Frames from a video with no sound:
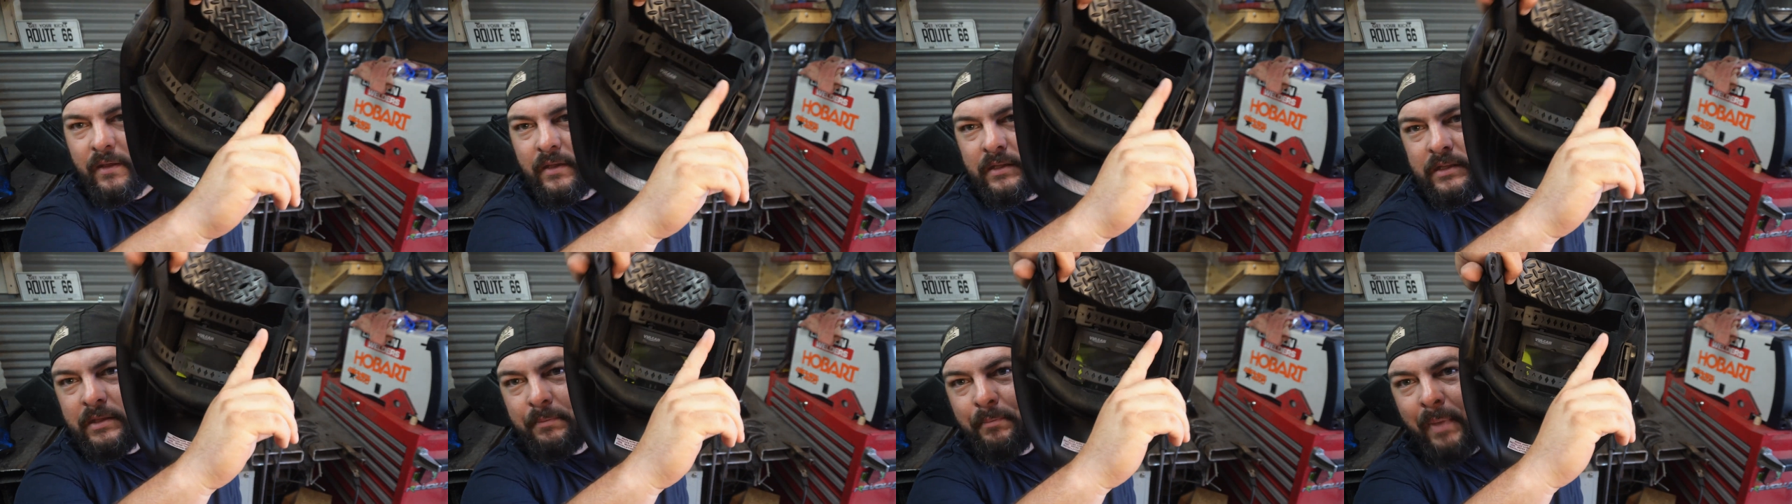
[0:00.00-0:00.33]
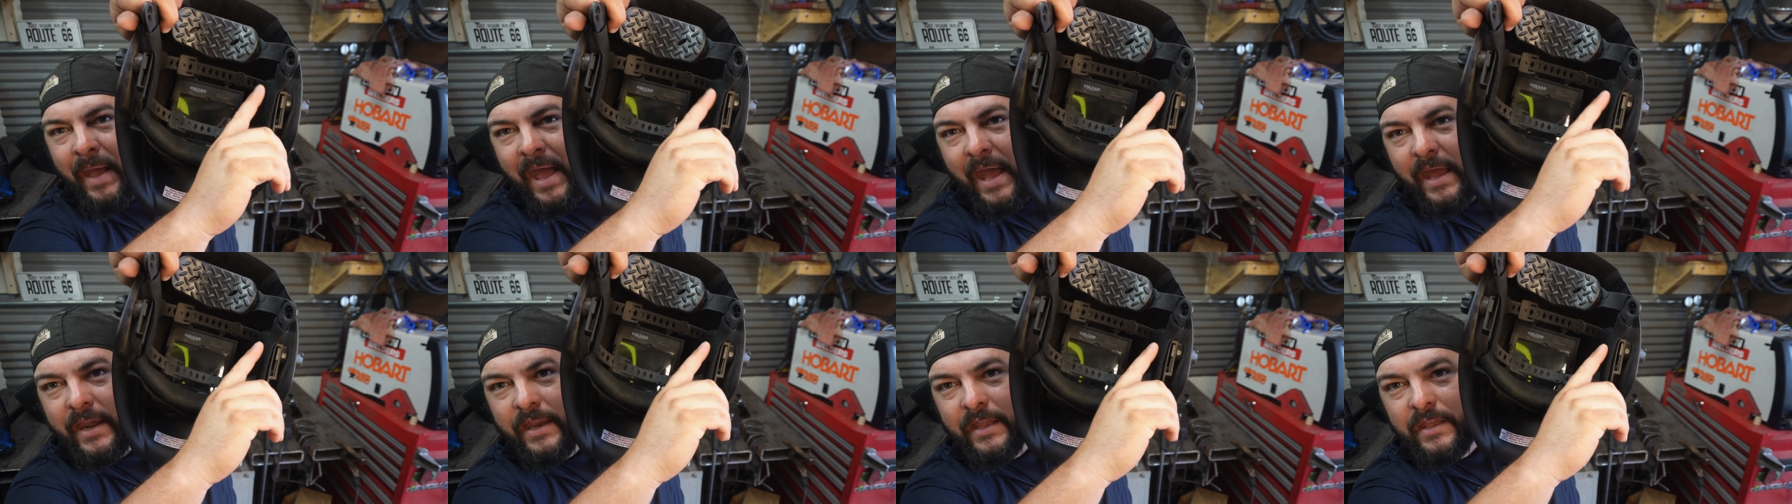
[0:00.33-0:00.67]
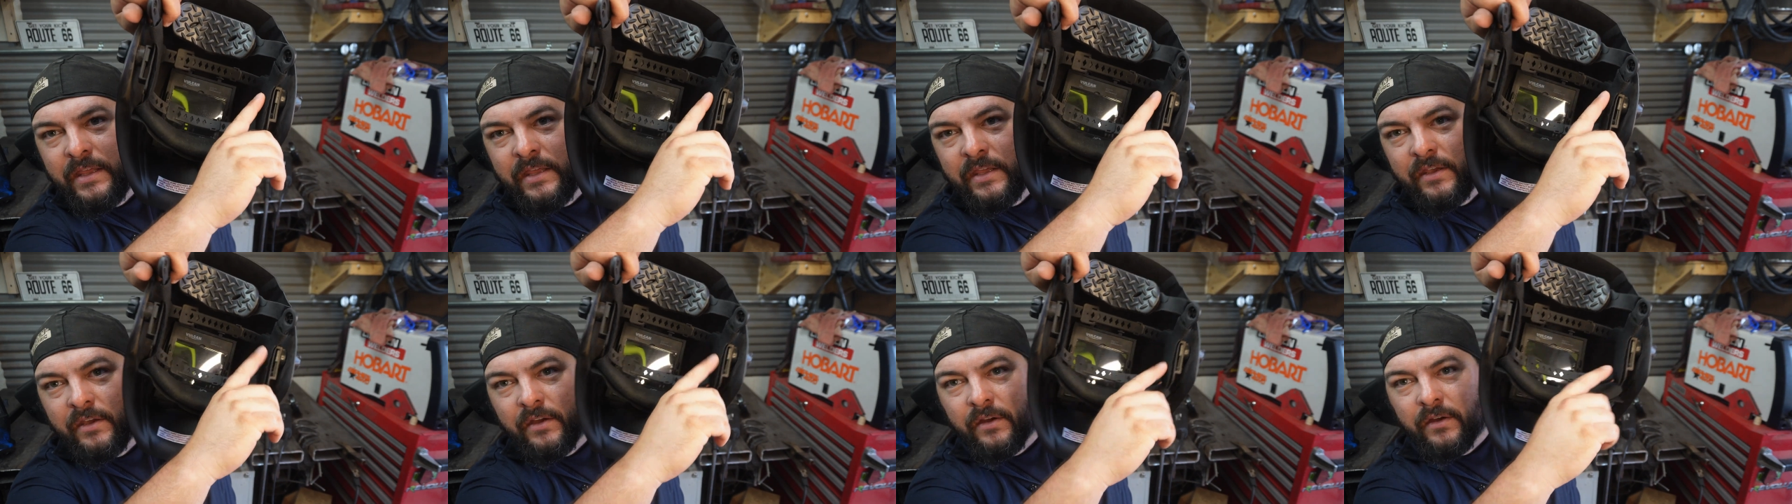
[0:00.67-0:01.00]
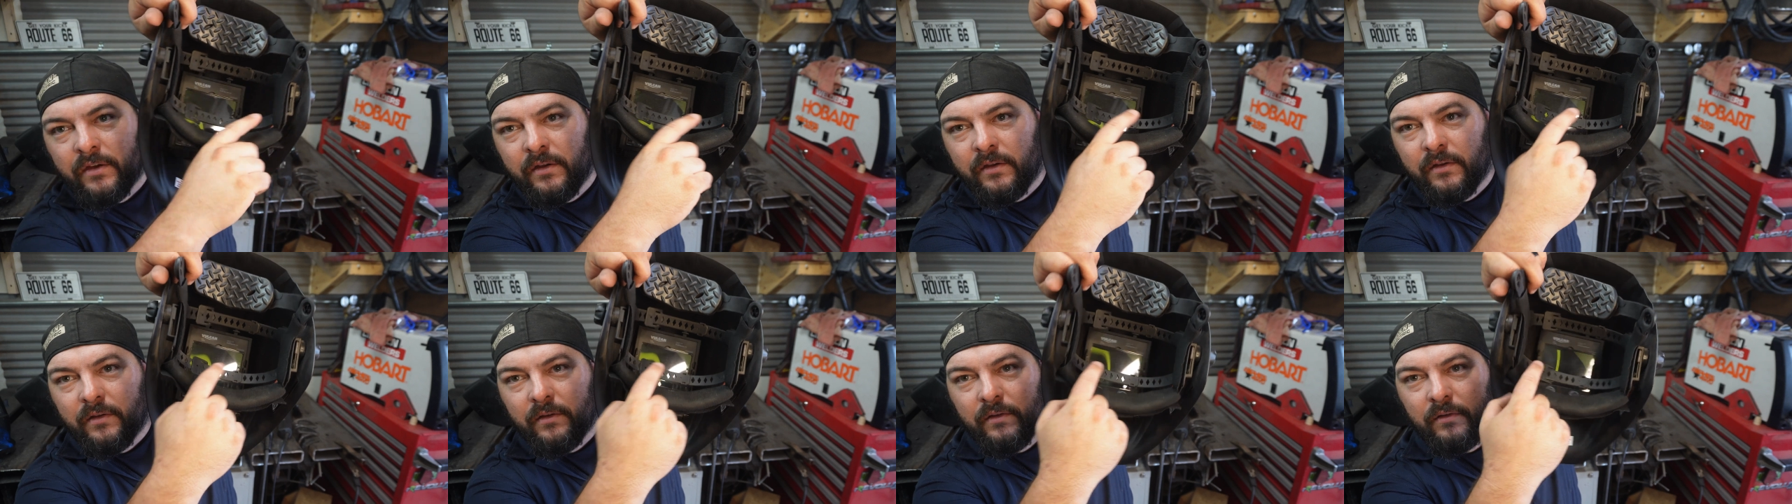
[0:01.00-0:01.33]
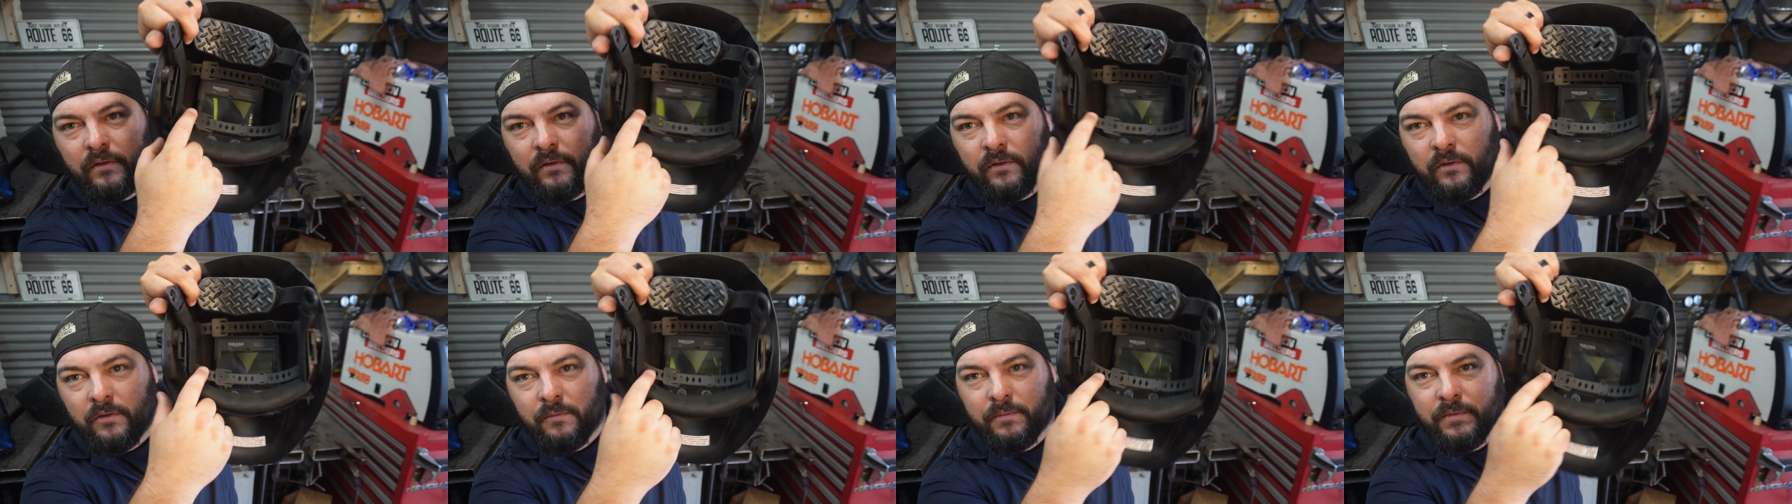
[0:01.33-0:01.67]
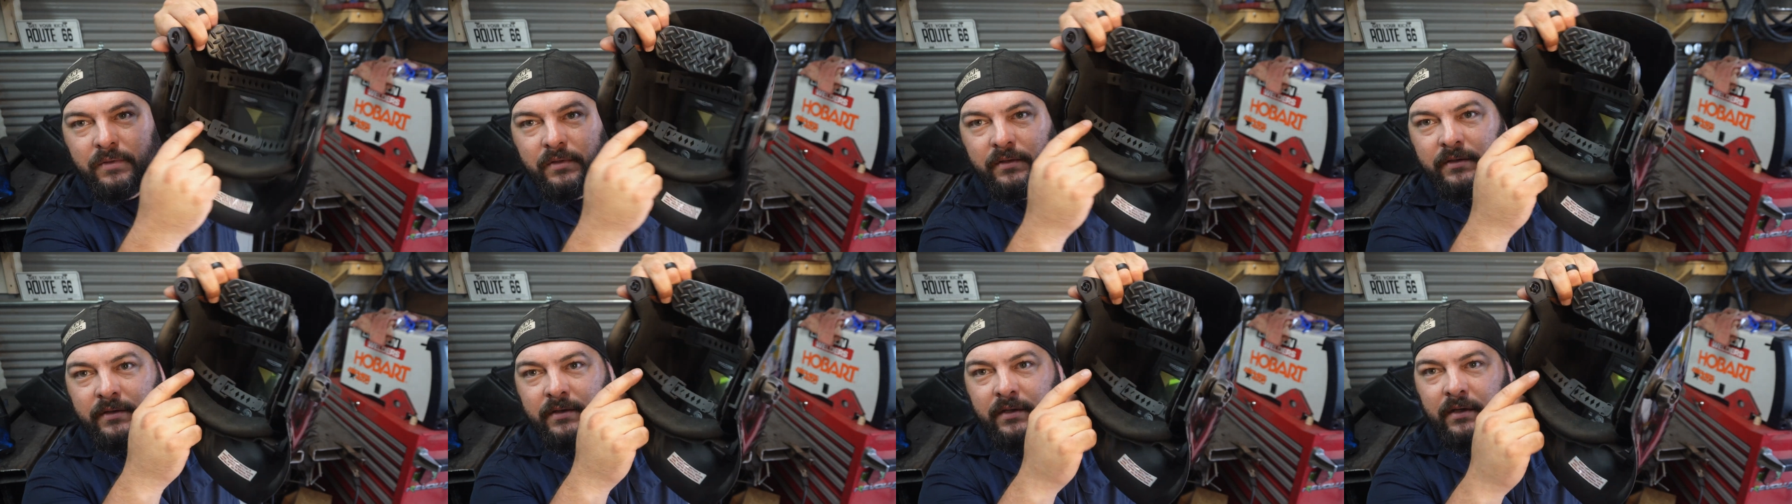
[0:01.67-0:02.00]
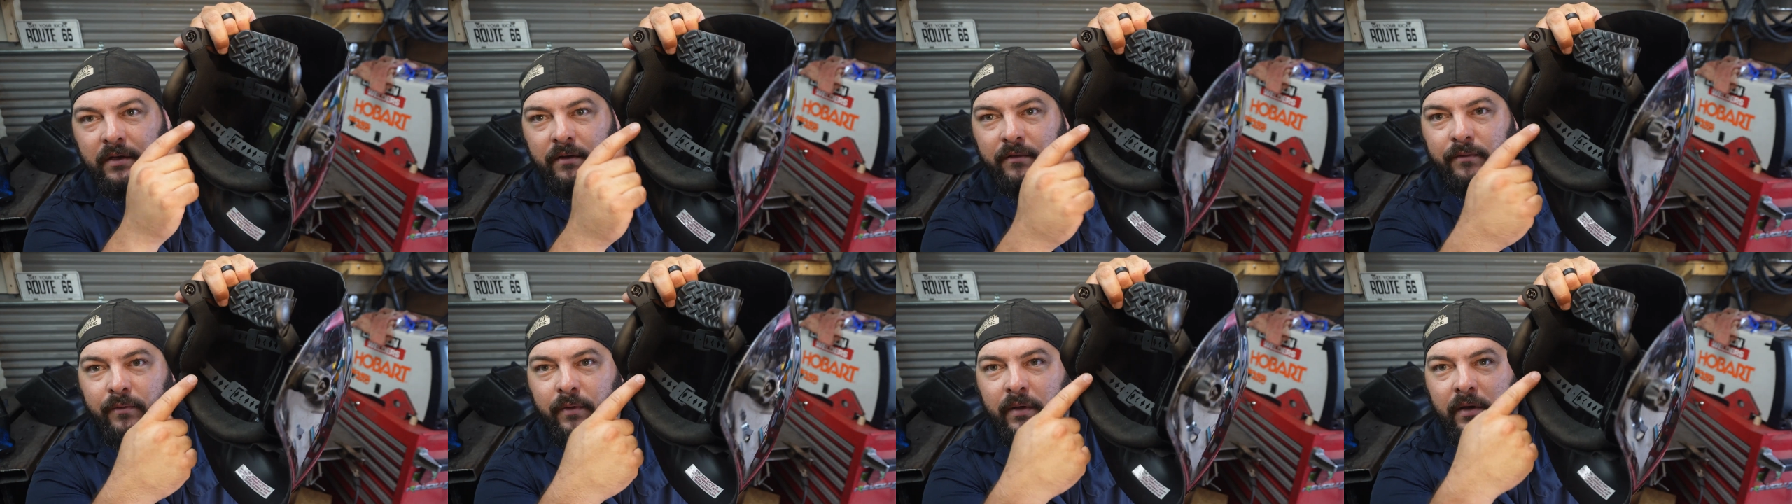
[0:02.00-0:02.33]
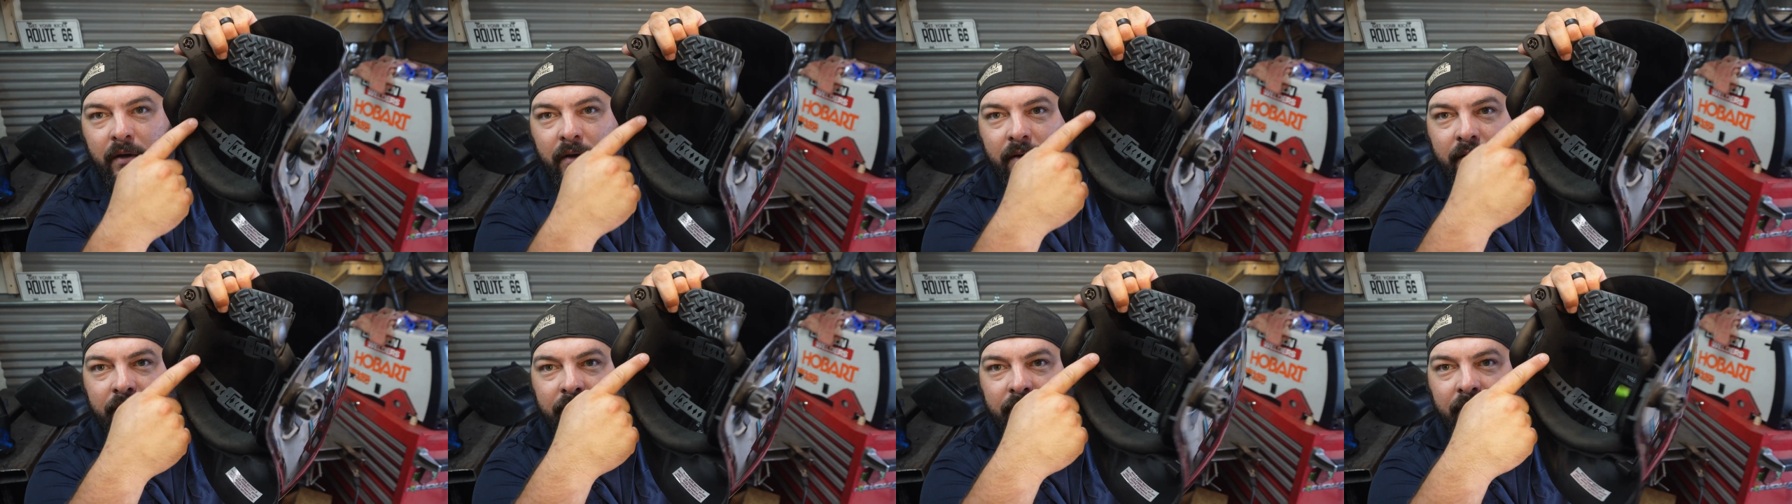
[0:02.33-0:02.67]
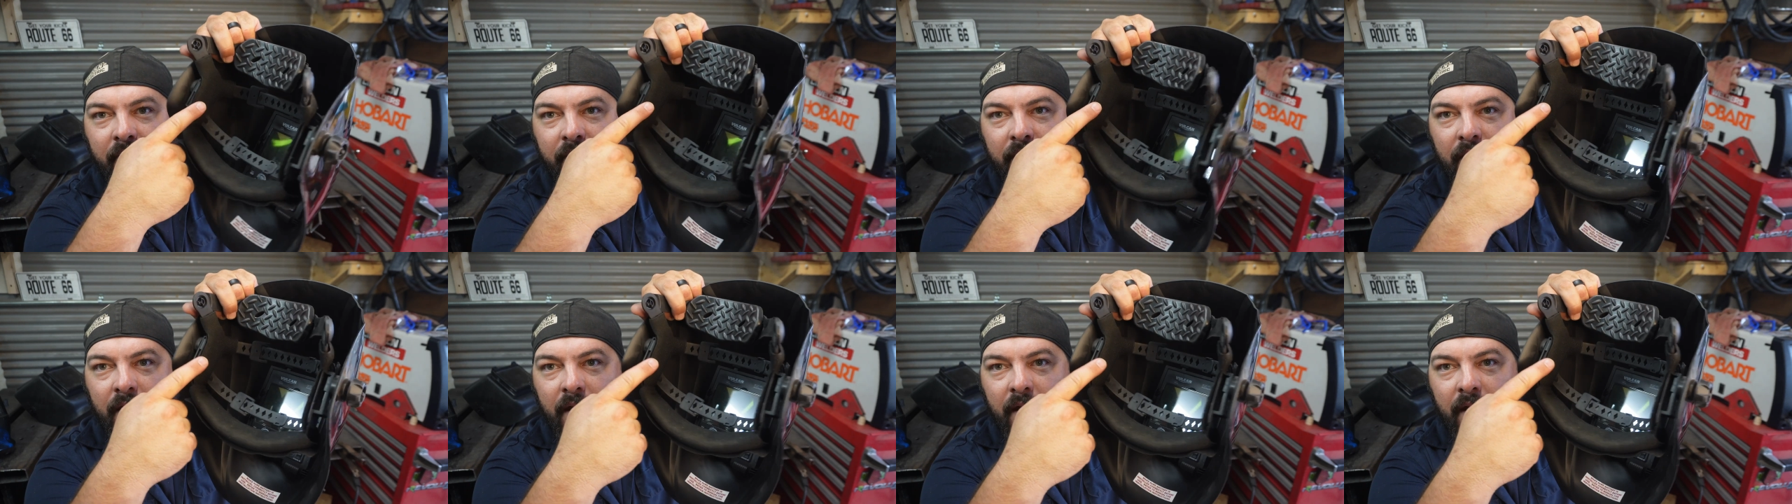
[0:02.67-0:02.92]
The padding here. Oops, let's see here if we get this side.